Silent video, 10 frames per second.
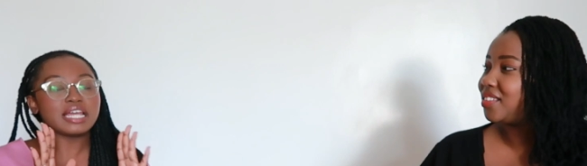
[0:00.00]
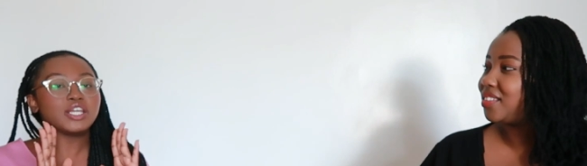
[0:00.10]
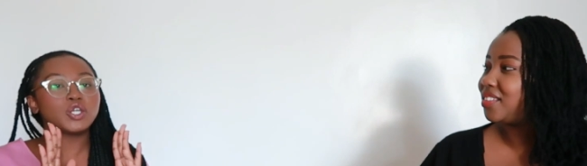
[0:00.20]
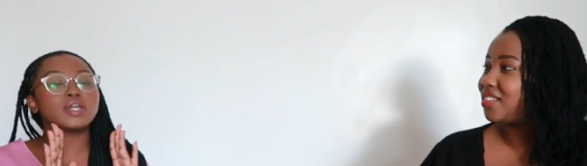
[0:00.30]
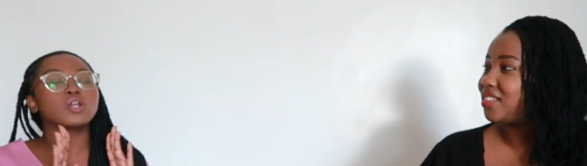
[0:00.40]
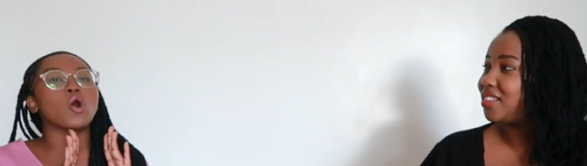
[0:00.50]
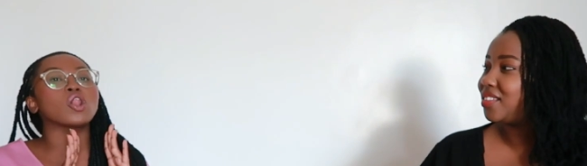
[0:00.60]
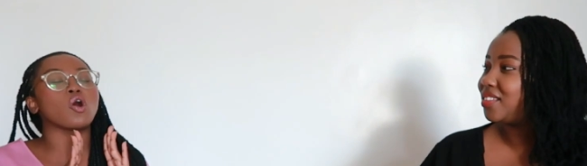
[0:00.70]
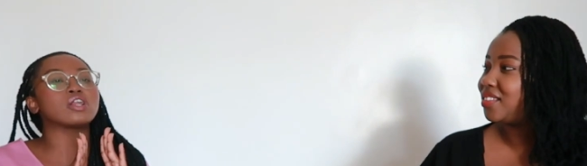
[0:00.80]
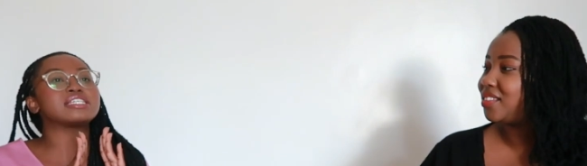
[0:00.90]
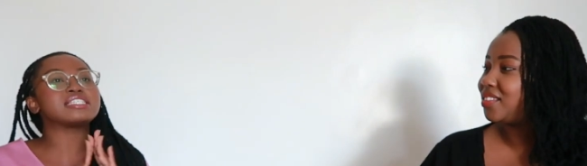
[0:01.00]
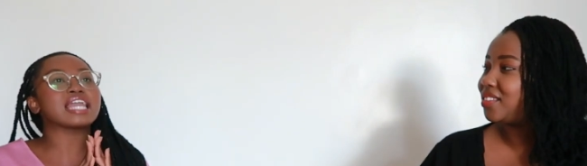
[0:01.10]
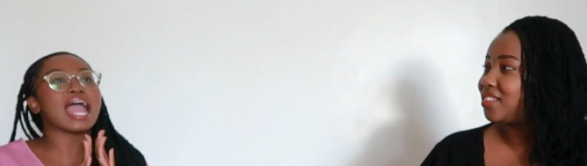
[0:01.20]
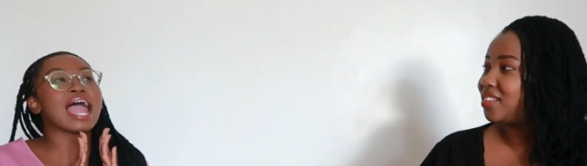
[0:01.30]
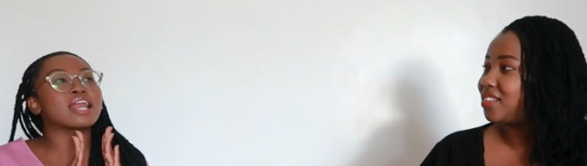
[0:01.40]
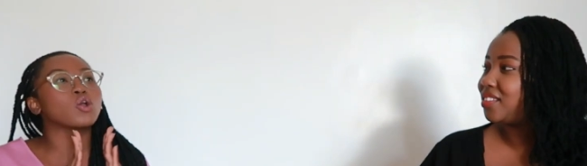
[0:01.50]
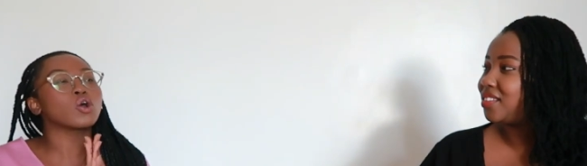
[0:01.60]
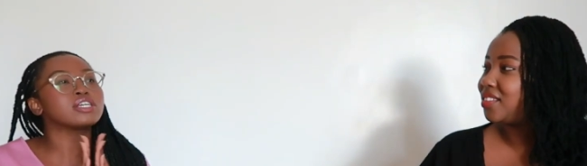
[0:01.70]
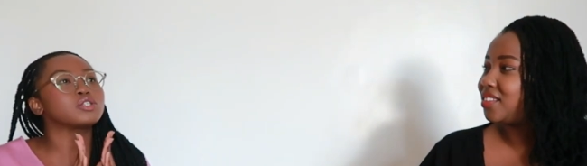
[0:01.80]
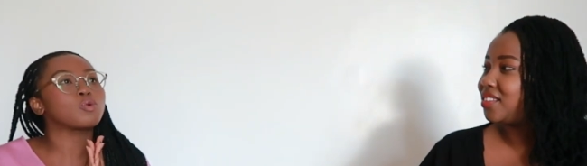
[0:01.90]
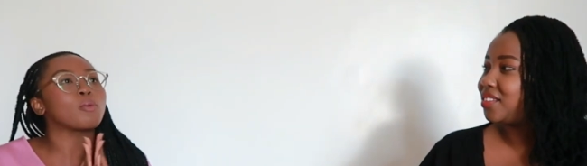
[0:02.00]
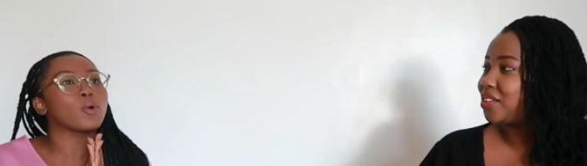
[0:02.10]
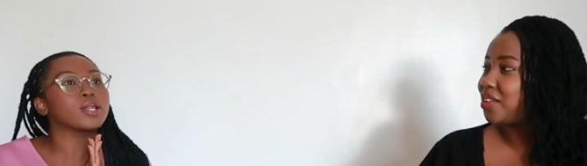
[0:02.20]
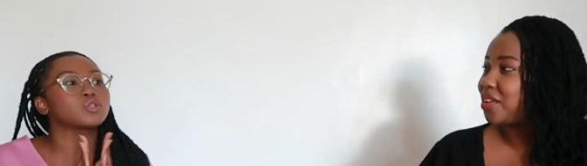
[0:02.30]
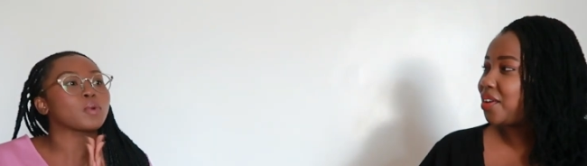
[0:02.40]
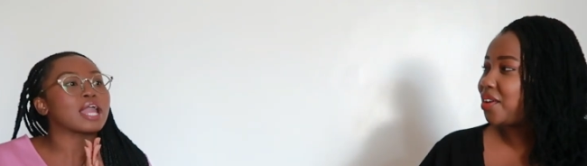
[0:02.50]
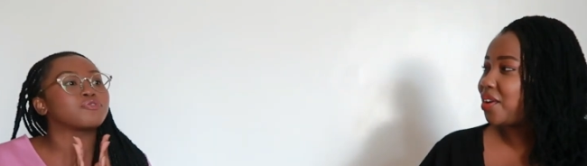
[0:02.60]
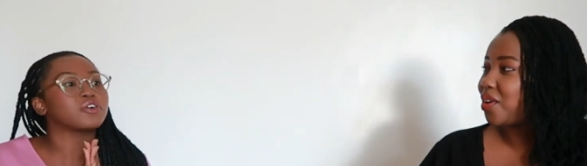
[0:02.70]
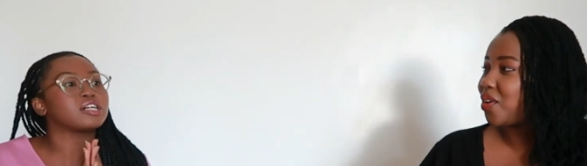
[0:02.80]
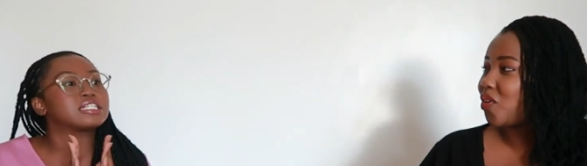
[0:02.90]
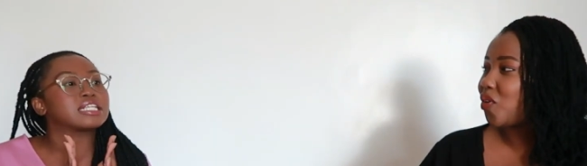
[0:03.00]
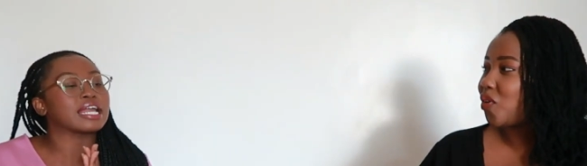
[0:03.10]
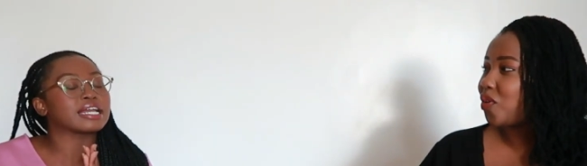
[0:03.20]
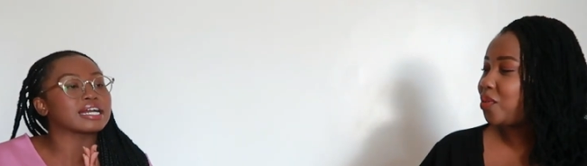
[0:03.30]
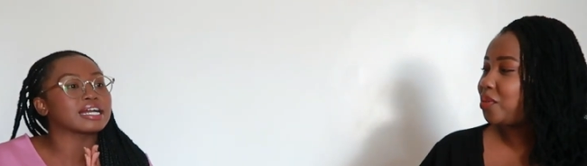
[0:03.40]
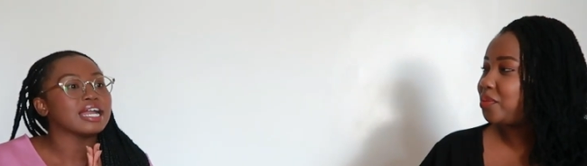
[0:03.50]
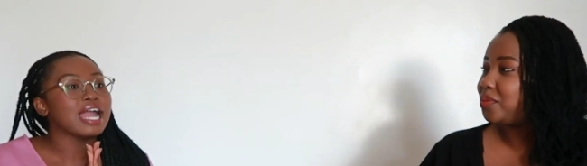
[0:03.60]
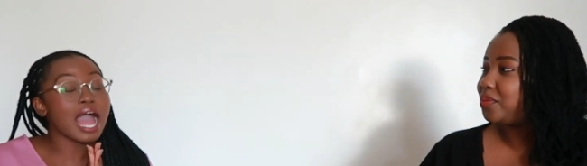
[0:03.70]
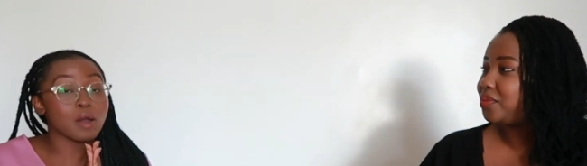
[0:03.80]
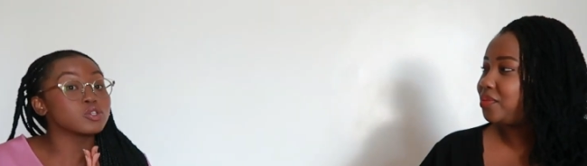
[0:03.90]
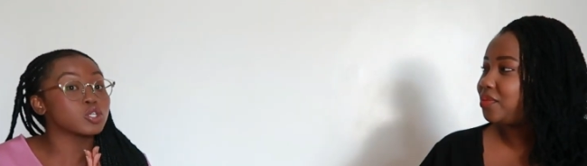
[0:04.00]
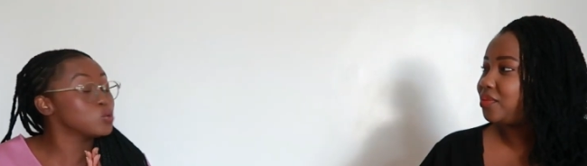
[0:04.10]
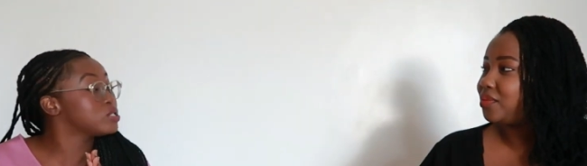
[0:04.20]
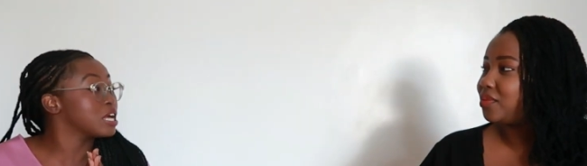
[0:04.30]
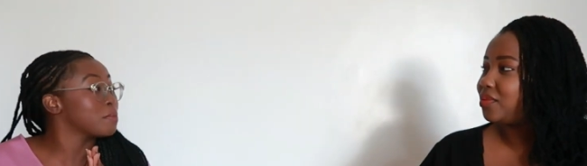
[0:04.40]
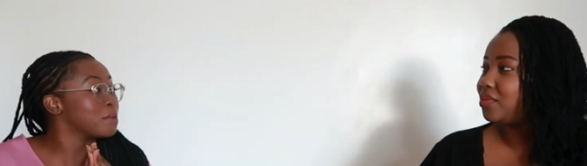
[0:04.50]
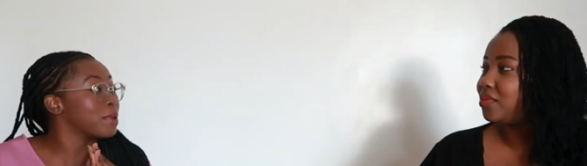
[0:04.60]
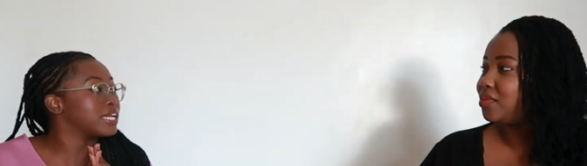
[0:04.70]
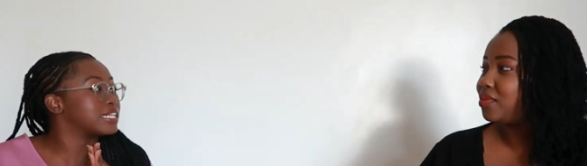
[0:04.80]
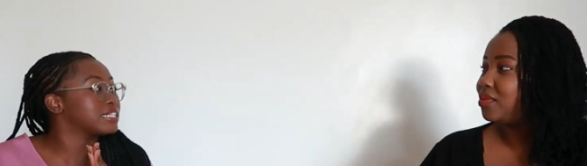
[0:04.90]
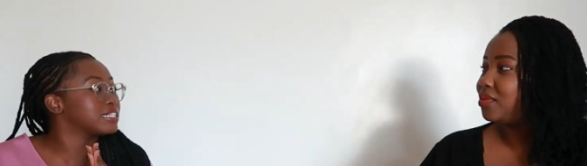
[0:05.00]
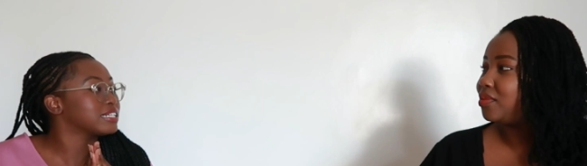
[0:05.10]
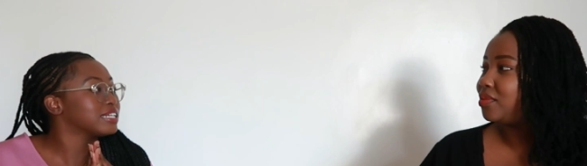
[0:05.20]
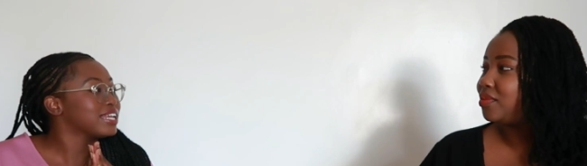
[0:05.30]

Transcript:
Speaker 1: telling you in all honesty I had gotten to a point where I felt like I was losing my mind